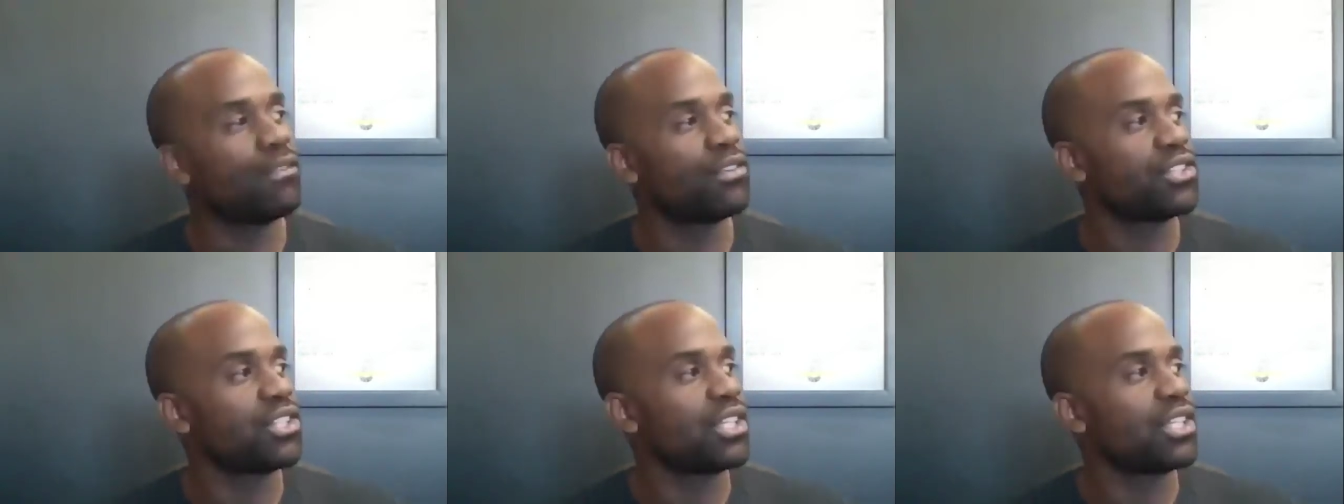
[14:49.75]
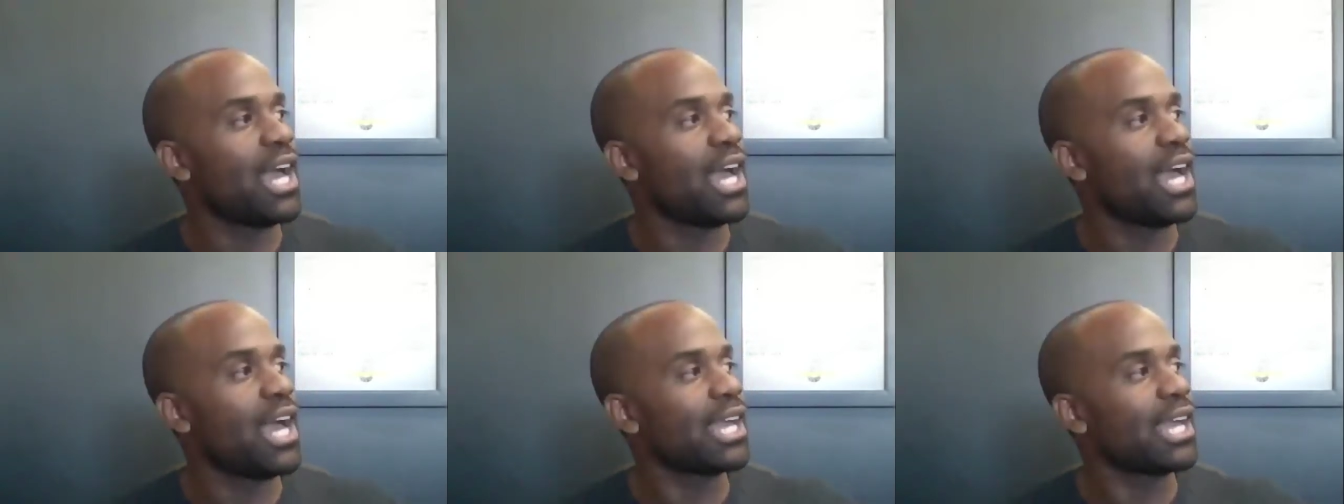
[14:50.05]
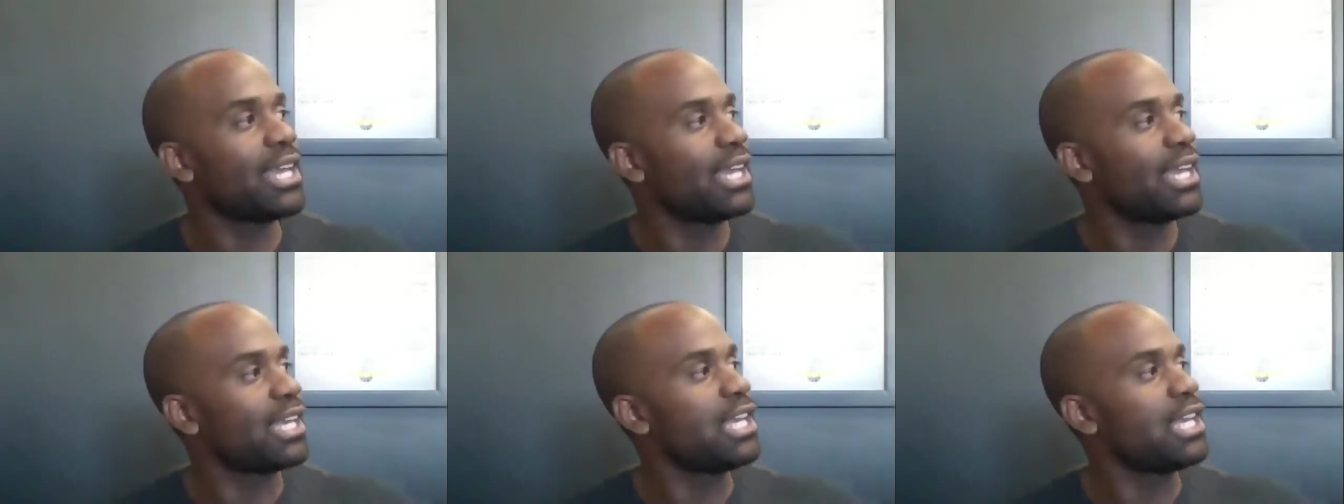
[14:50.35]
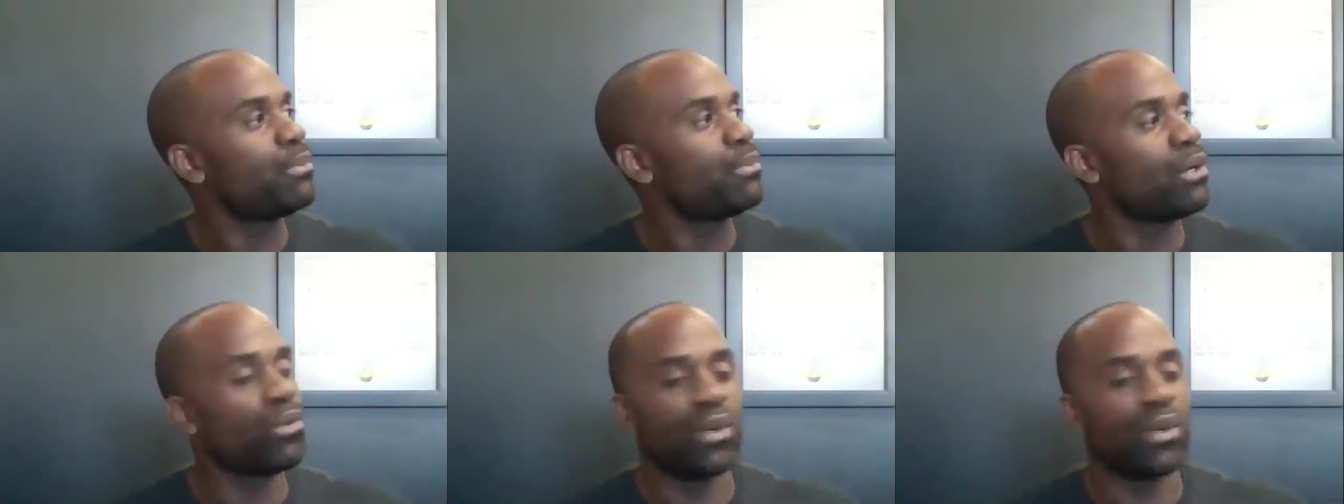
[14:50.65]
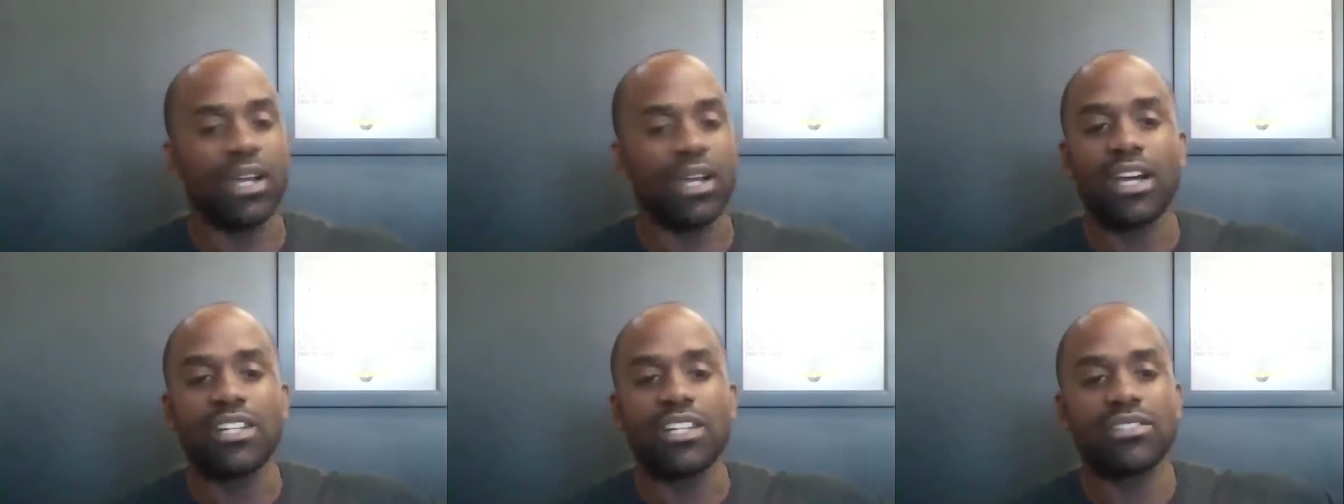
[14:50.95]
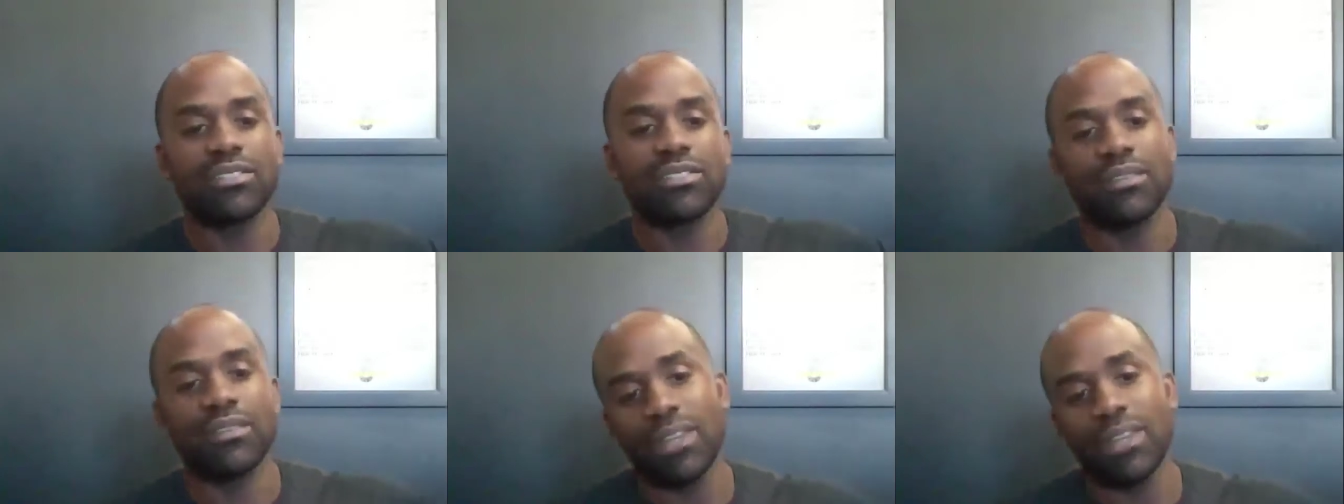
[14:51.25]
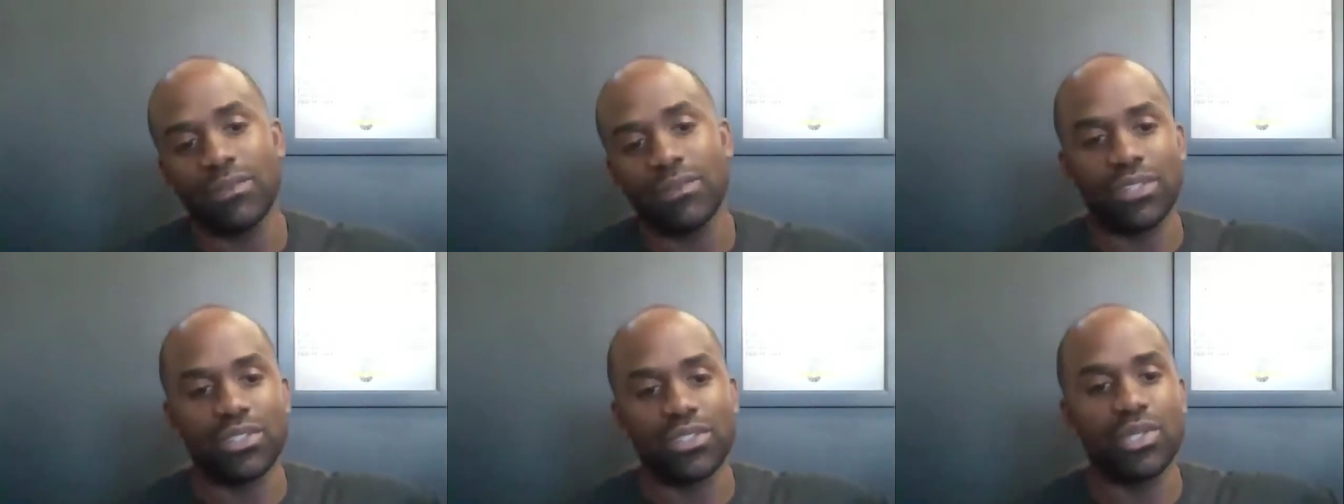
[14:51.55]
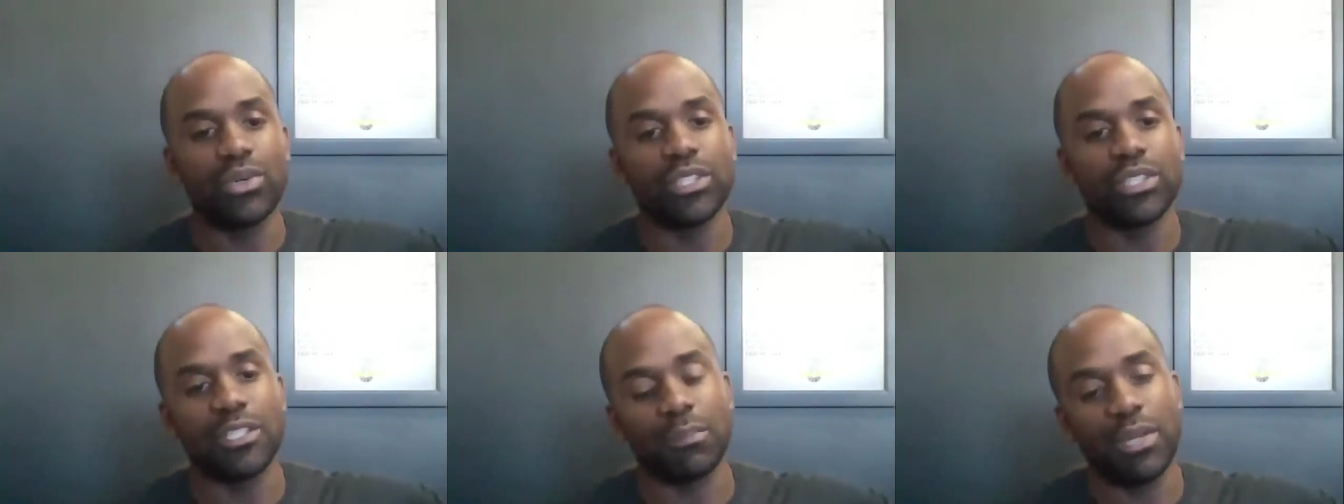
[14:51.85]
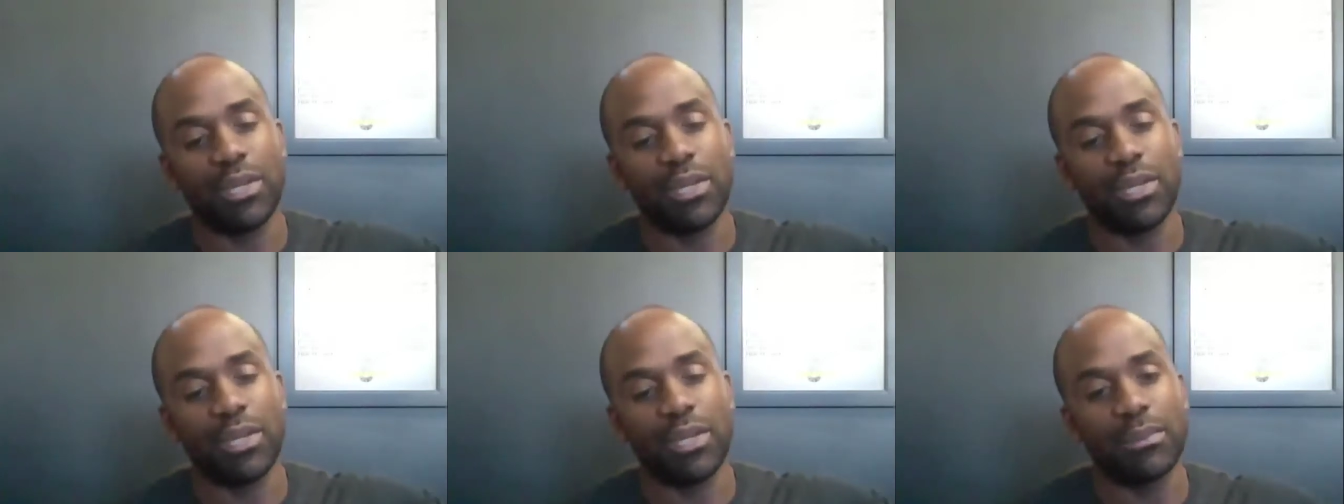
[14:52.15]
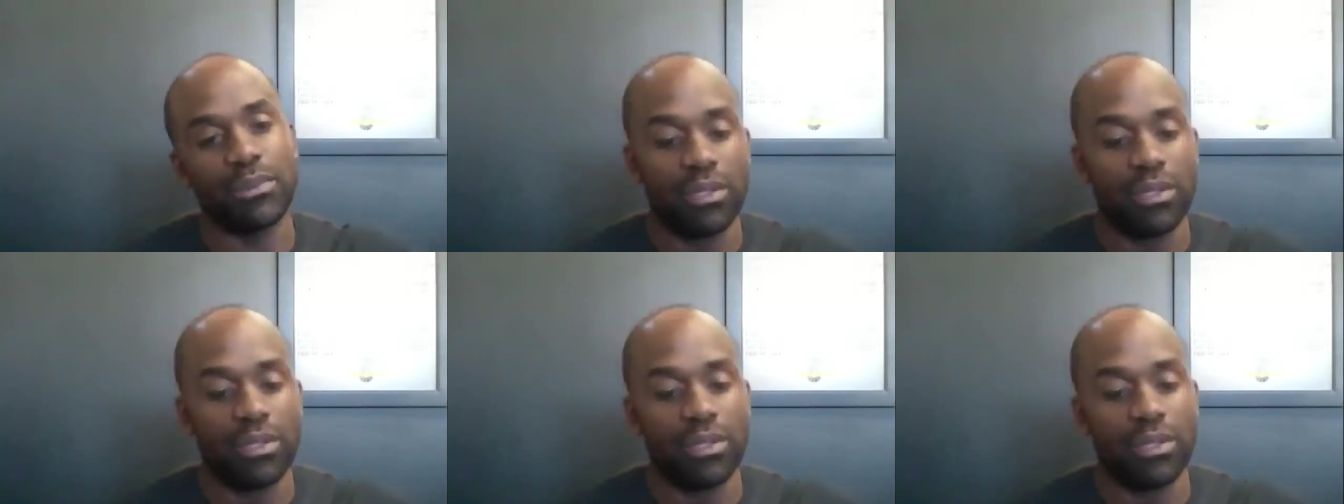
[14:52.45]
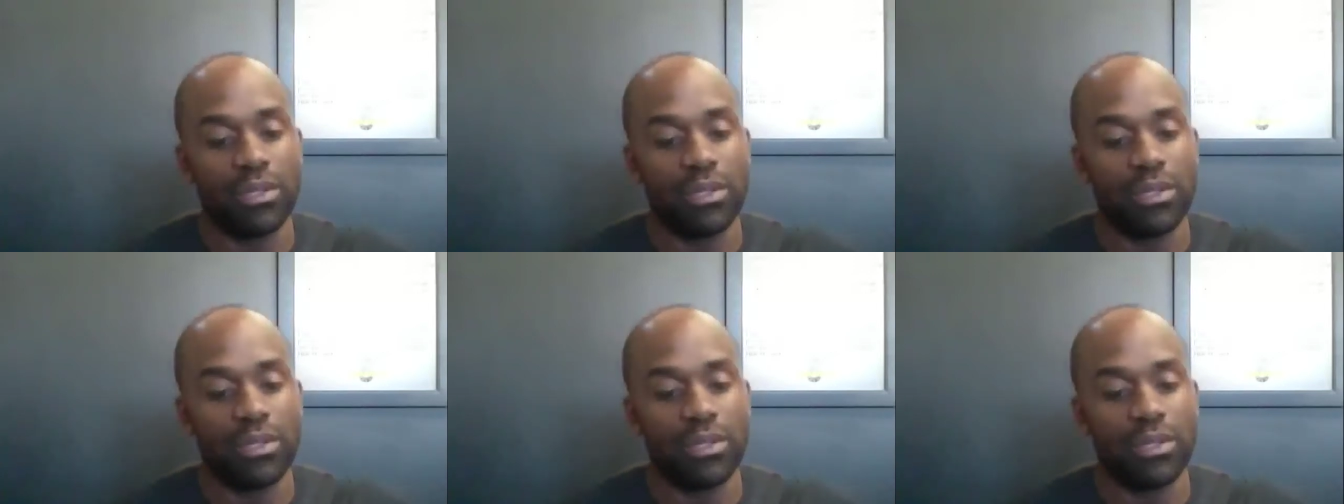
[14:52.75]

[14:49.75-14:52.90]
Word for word: And obviously I can't keep up with one fifty, two hundred people,